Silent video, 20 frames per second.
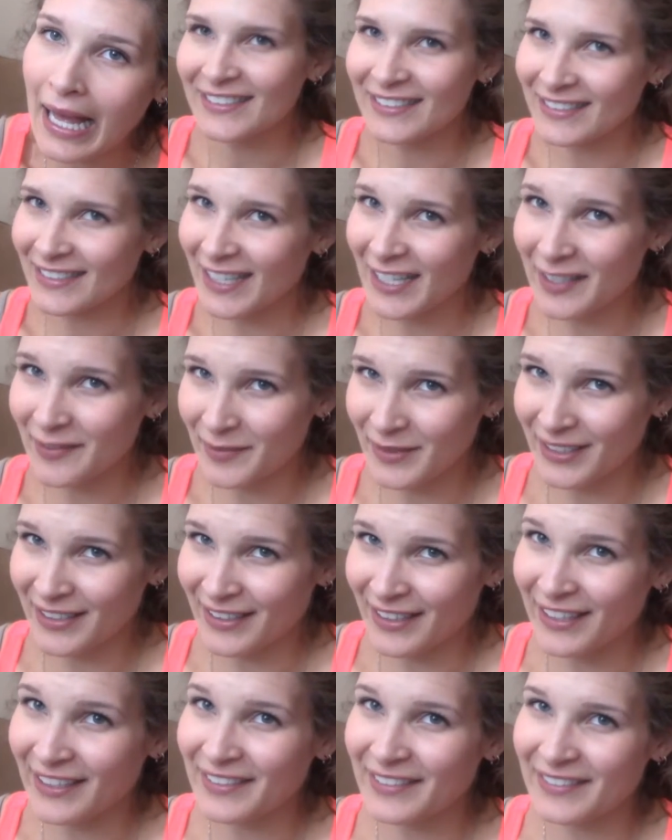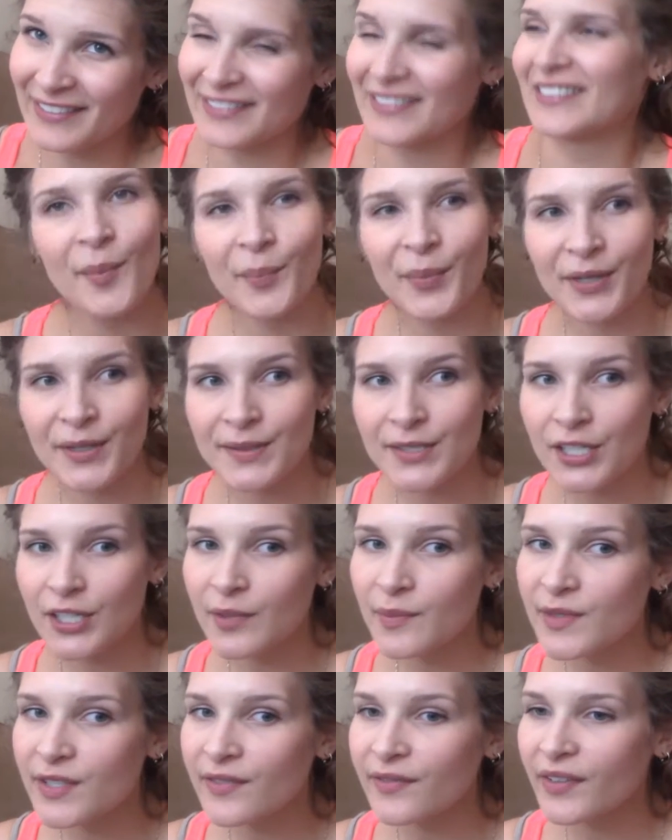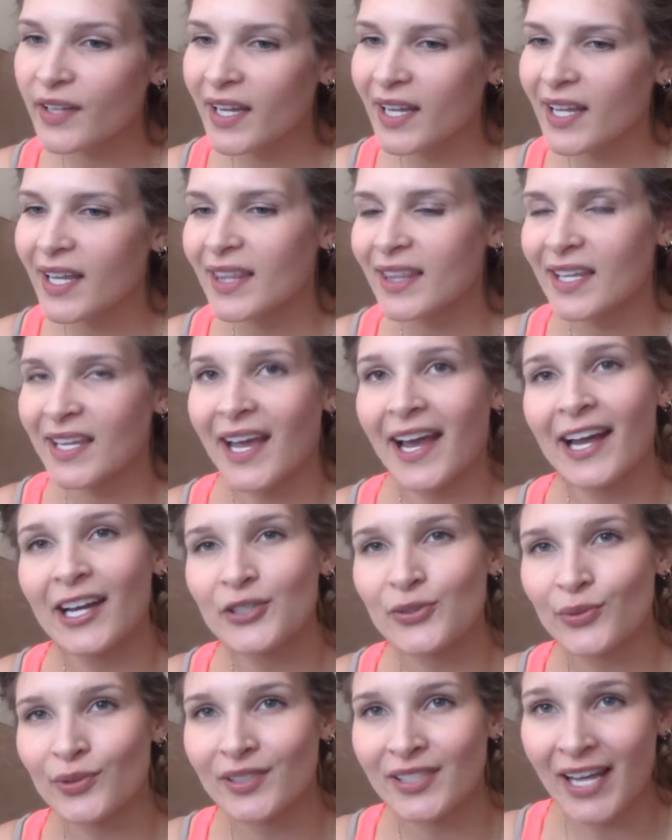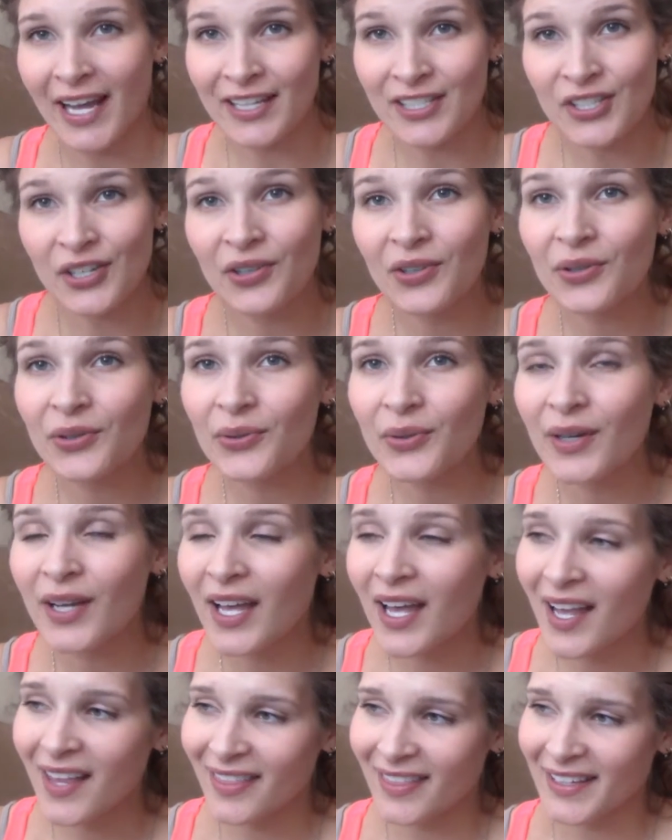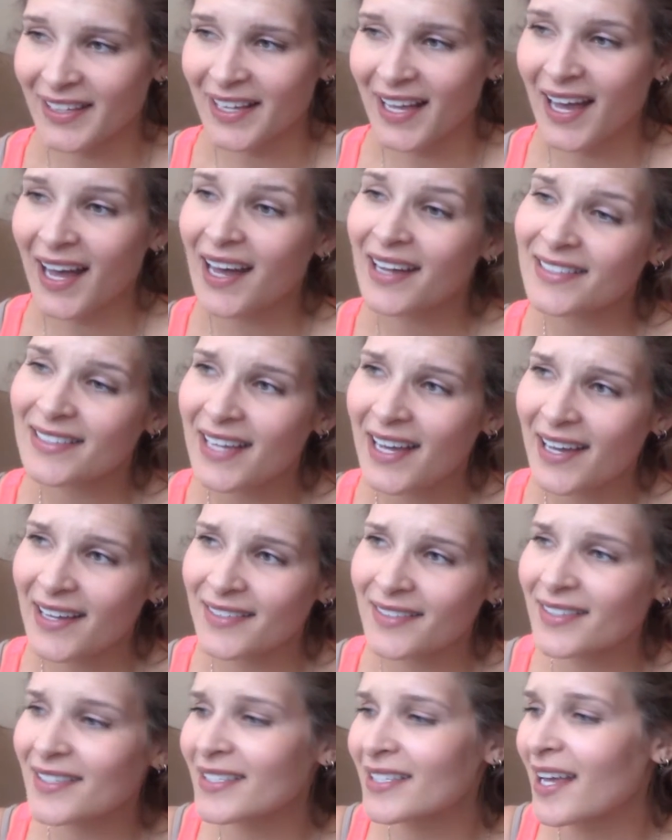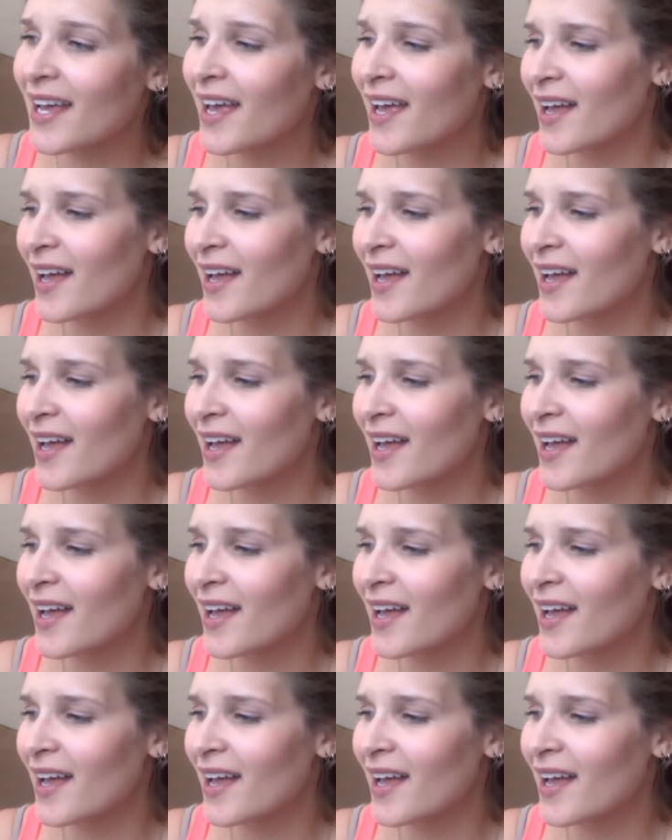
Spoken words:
leave me alone. But in terms of like the actual tattoo, the contents,